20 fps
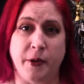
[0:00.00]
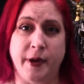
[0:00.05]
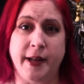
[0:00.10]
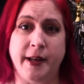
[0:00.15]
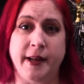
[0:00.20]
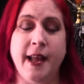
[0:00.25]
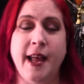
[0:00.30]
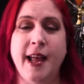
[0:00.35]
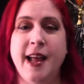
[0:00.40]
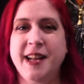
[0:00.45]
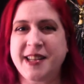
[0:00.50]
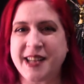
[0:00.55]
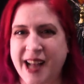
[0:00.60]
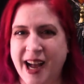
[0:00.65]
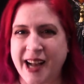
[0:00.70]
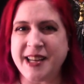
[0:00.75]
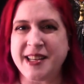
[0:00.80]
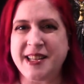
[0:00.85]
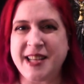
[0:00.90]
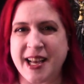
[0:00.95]
it, to
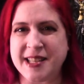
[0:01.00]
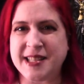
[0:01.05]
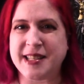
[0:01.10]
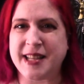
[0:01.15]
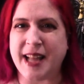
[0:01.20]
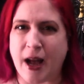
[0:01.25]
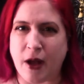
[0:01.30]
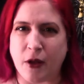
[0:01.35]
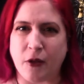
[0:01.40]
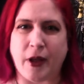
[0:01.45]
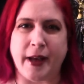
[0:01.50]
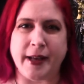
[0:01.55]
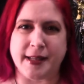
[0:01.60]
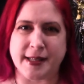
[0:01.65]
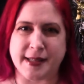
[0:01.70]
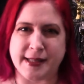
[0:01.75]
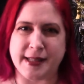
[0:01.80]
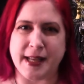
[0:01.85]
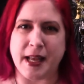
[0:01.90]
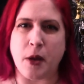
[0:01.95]
kind of test out, like
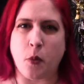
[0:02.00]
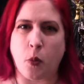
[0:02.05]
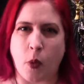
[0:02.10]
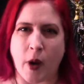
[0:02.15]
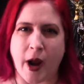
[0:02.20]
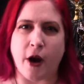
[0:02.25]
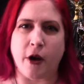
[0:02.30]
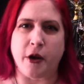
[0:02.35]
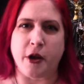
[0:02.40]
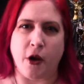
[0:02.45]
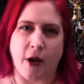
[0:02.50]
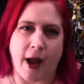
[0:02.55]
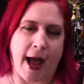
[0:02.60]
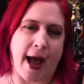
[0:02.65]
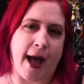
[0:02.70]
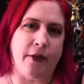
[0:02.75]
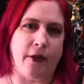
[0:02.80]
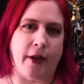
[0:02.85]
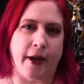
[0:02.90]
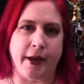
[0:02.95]
see where you're
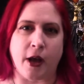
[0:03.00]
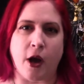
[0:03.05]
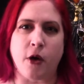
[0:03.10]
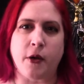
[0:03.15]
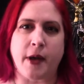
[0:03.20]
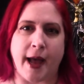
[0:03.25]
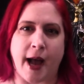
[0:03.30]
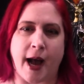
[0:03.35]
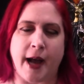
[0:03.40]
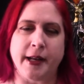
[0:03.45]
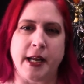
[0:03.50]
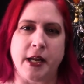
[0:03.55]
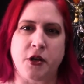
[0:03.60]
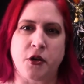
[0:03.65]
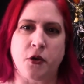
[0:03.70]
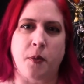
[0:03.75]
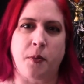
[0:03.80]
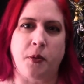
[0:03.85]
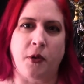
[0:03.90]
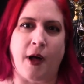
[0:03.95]
at, like, okay, I need
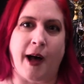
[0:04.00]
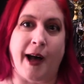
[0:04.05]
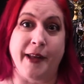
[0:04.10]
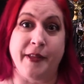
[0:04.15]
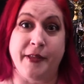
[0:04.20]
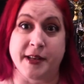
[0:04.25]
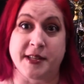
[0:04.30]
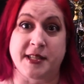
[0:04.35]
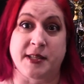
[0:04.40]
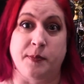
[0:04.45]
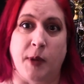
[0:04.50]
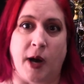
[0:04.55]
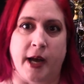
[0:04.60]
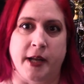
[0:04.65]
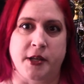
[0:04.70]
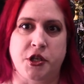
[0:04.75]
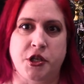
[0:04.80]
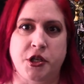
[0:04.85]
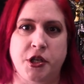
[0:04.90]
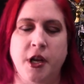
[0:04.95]
to apply this
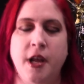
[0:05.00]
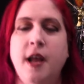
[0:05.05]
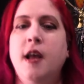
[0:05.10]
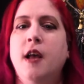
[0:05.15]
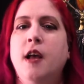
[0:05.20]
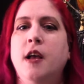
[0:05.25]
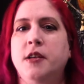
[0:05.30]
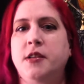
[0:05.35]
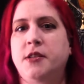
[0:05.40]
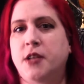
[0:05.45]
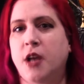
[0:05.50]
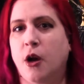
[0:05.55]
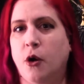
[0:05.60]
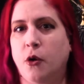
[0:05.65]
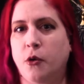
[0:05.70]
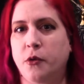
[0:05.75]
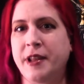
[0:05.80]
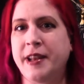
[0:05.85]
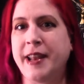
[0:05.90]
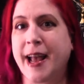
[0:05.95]
much.
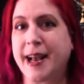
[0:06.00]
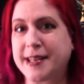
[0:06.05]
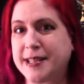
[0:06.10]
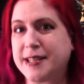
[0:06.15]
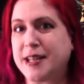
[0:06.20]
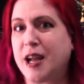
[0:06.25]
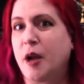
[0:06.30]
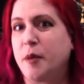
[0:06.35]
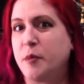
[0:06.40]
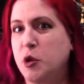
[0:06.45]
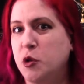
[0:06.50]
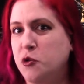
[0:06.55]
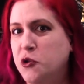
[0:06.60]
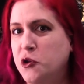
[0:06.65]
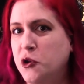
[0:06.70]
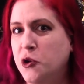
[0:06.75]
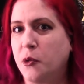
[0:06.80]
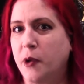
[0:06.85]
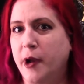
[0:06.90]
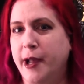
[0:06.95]
So the next time you
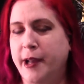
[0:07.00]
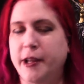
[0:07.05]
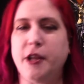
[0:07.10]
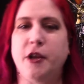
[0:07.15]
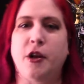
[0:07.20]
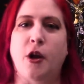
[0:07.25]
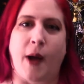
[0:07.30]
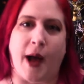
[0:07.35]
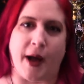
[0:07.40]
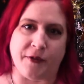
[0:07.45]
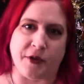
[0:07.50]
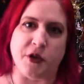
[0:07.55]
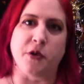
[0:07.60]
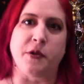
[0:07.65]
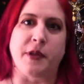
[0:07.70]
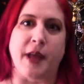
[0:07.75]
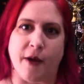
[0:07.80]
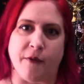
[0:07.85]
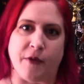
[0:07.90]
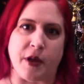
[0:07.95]
do it, you don't have to do
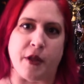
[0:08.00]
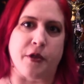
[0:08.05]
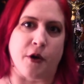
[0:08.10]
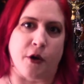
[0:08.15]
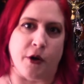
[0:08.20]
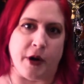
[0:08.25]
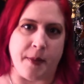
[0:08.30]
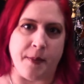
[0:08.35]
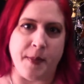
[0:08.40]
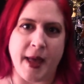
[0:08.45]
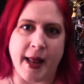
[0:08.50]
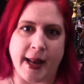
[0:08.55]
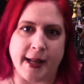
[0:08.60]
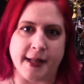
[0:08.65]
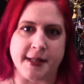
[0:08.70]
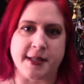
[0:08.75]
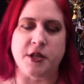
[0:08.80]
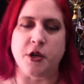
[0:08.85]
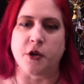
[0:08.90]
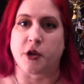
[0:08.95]
the every 30
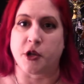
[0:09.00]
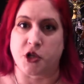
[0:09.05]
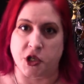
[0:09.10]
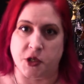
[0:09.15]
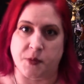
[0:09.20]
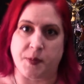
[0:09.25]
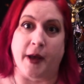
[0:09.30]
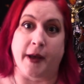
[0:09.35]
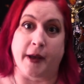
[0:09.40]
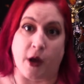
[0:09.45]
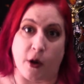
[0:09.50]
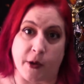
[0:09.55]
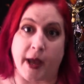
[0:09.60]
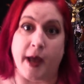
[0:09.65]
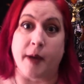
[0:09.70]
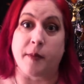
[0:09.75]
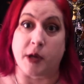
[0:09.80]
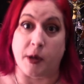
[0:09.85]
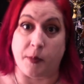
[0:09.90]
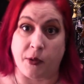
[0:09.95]
minutes. You could just be like, okay,
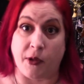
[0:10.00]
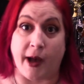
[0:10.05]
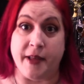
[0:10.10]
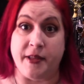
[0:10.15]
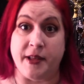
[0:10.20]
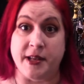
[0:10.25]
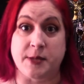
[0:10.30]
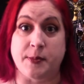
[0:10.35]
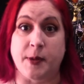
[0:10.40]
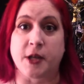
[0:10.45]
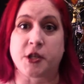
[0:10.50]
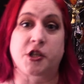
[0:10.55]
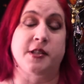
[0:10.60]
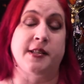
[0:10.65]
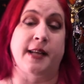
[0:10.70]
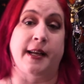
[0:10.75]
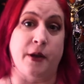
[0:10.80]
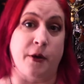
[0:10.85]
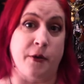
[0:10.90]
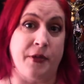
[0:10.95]
I'm going to apply this much because
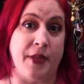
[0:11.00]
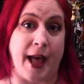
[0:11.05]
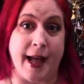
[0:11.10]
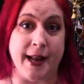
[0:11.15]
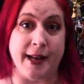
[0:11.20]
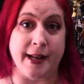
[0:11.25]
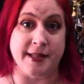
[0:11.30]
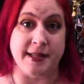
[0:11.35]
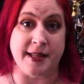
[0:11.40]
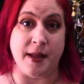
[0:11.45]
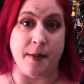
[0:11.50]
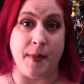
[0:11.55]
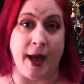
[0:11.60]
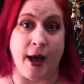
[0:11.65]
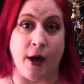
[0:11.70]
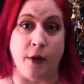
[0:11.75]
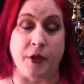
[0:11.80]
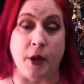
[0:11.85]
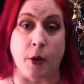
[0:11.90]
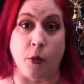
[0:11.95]
I know that is the
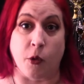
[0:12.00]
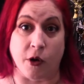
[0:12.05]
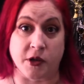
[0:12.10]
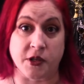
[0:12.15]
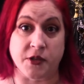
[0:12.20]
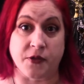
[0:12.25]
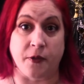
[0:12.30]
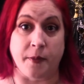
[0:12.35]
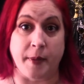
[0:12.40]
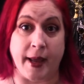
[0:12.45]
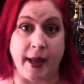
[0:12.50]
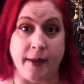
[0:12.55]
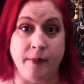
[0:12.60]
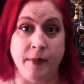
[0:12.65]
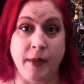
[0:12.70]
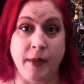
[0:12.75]
amount that works for me.